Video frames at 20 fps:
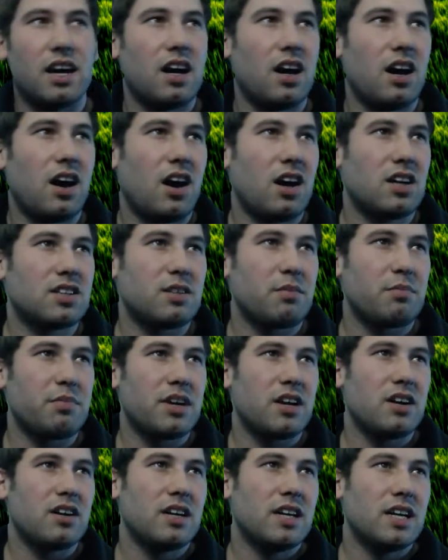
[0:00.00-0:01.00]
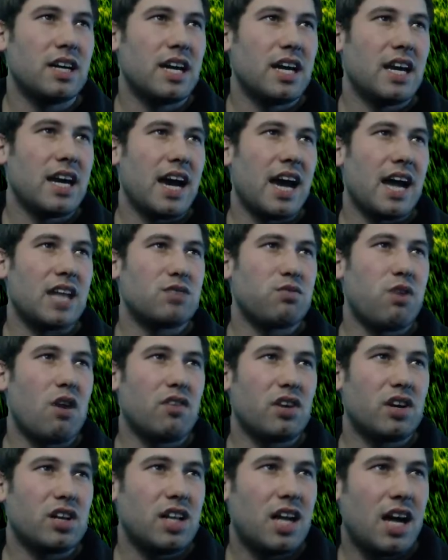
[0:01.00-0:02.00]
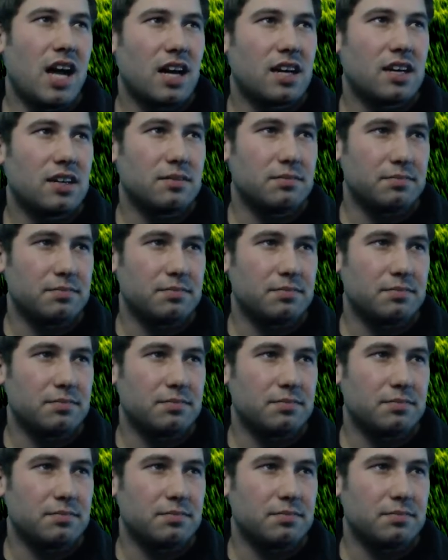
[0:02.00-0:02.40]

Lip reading: hogs up there at 12 o'clock.